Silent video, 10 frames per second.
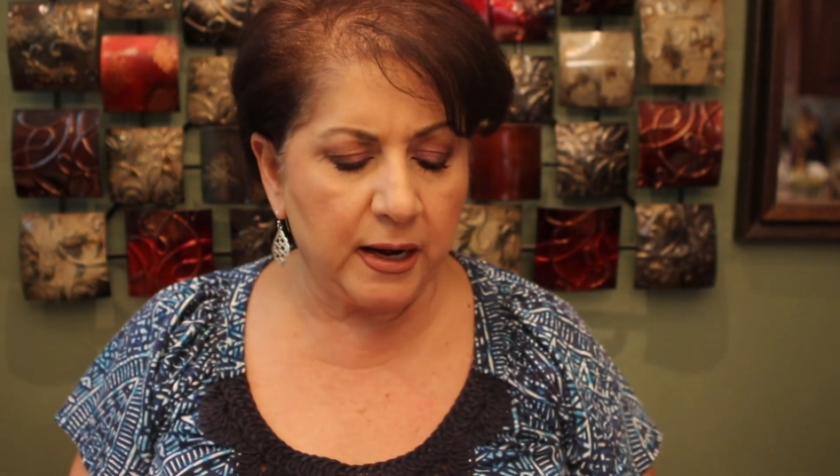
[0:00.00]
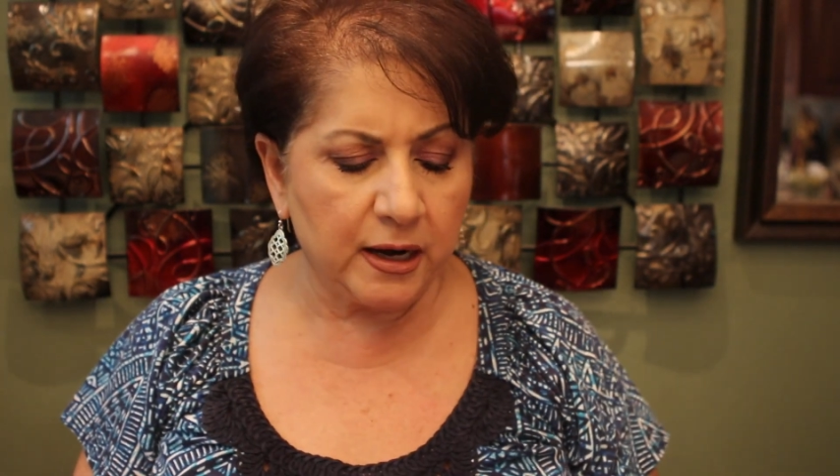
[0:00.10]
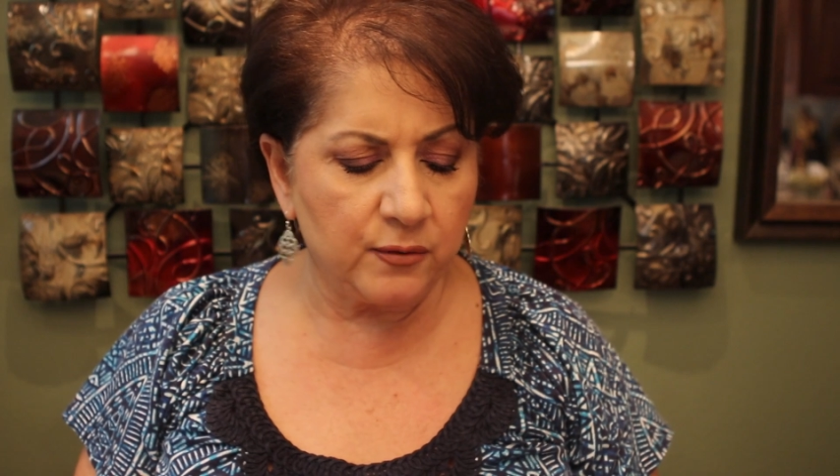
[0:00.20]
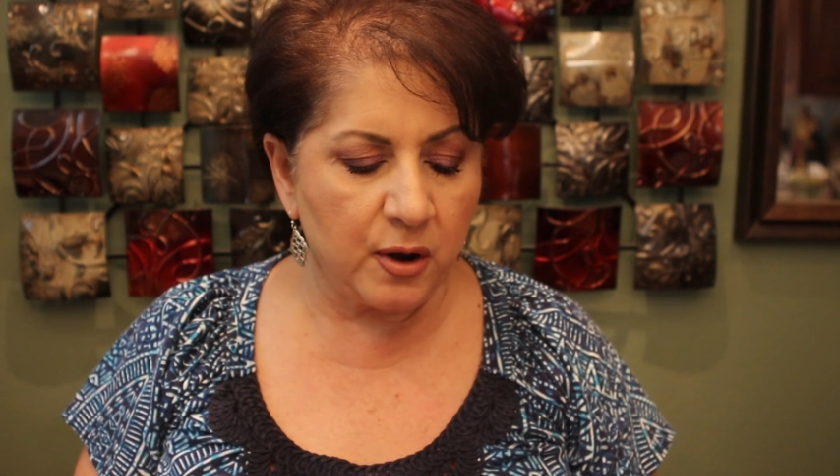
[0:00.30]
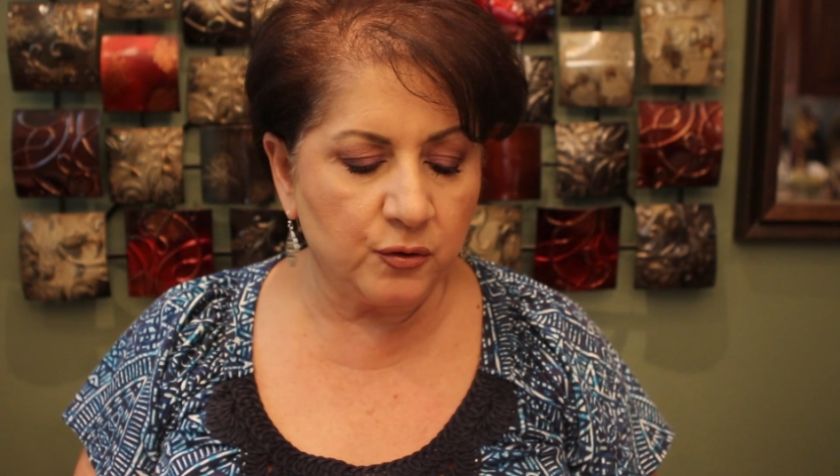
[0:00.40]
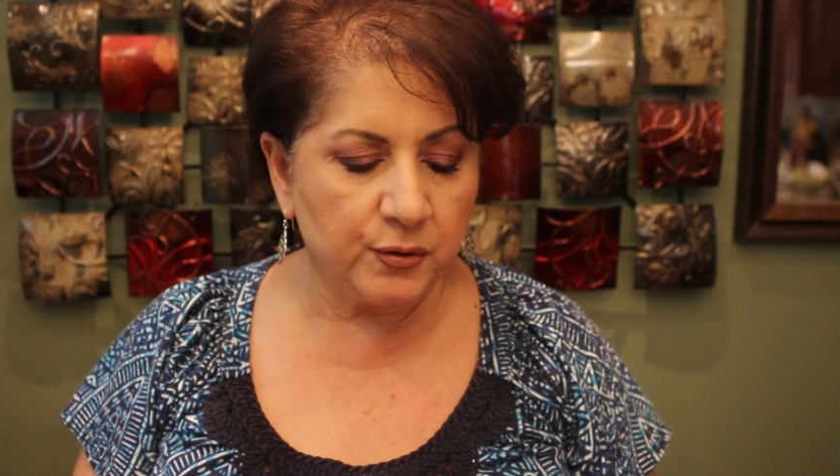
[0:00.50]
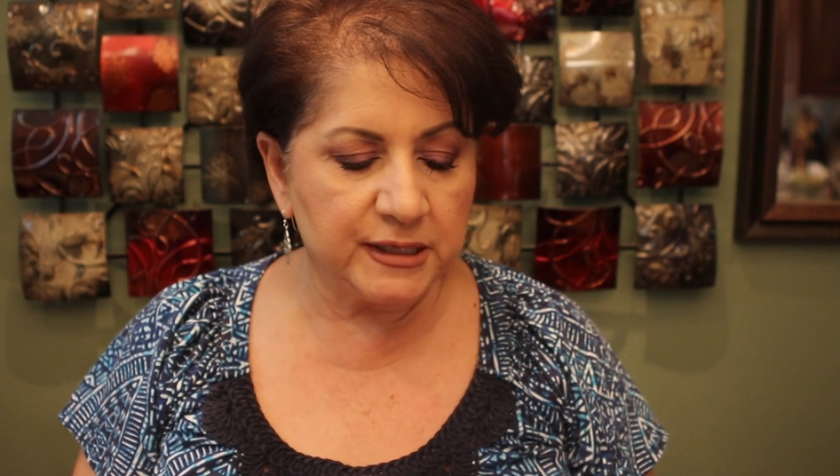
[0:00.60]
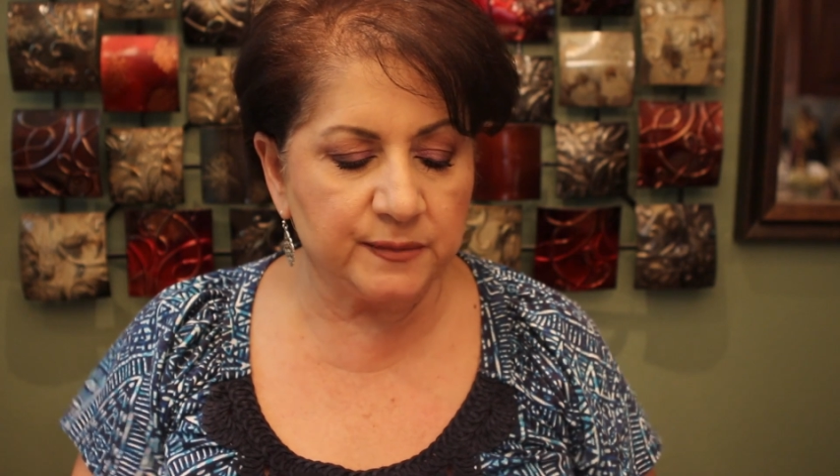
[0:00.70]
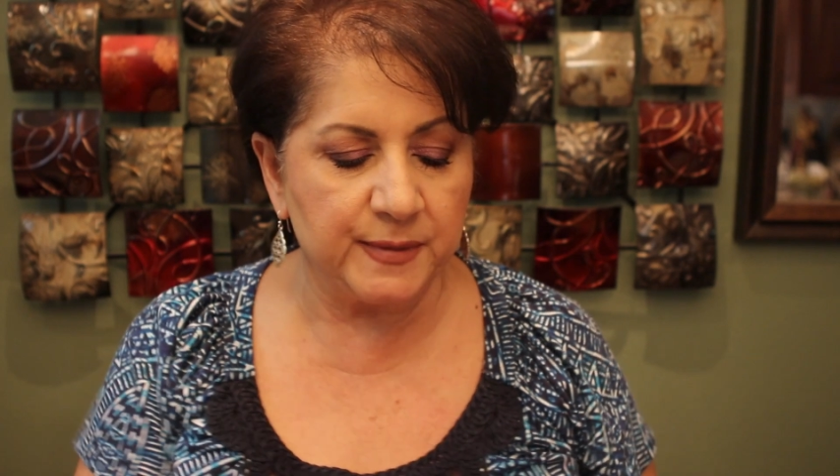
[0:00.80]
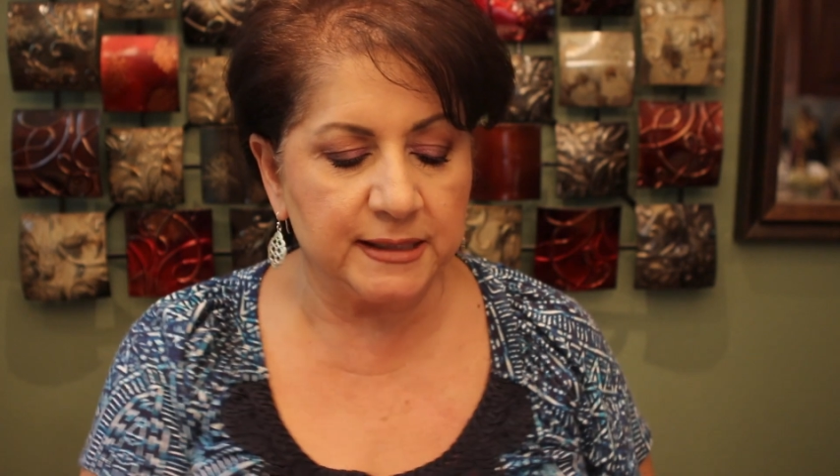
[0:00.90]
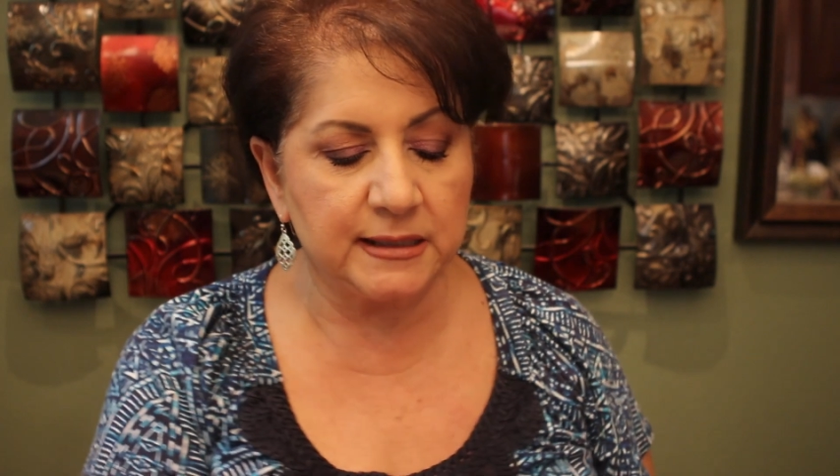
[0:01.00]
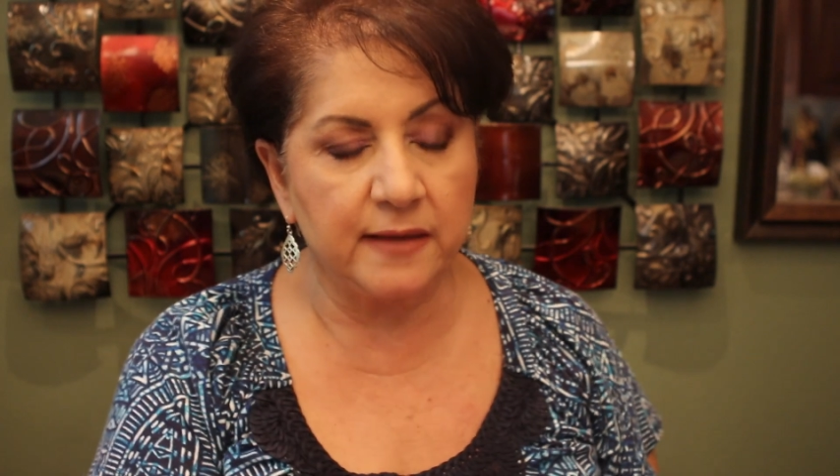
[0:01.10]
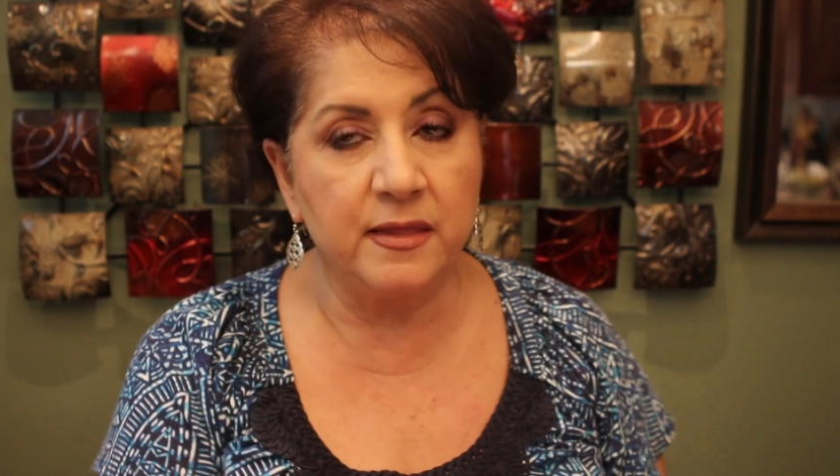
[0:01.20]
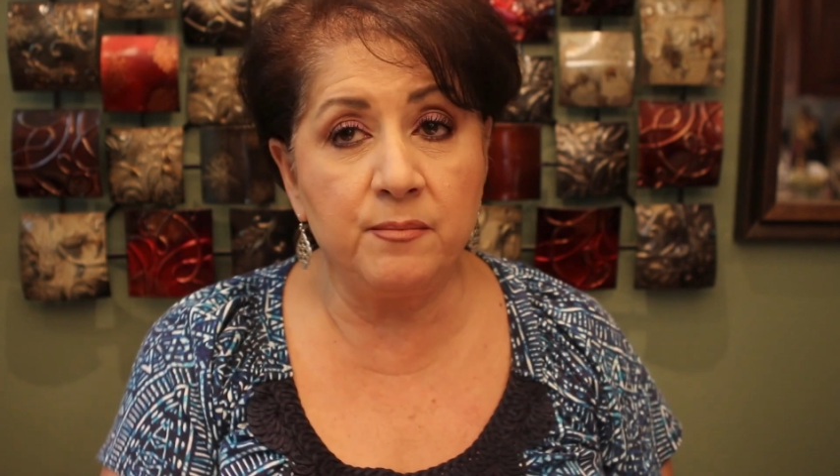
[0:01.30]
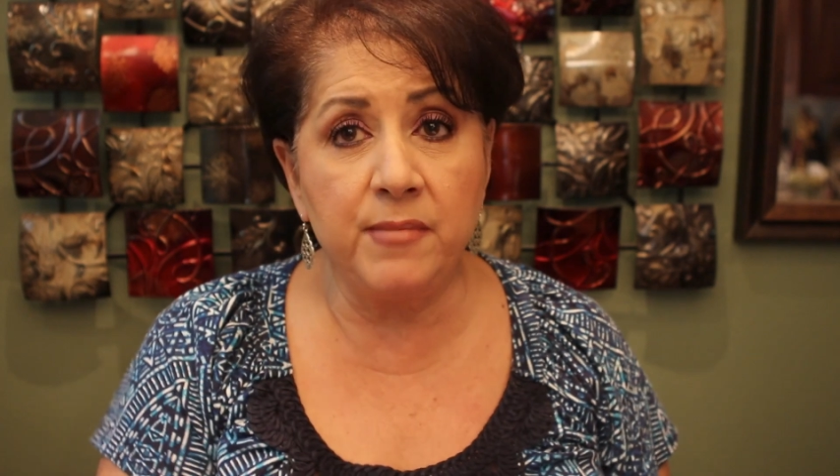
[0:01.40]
like around Christmas, and the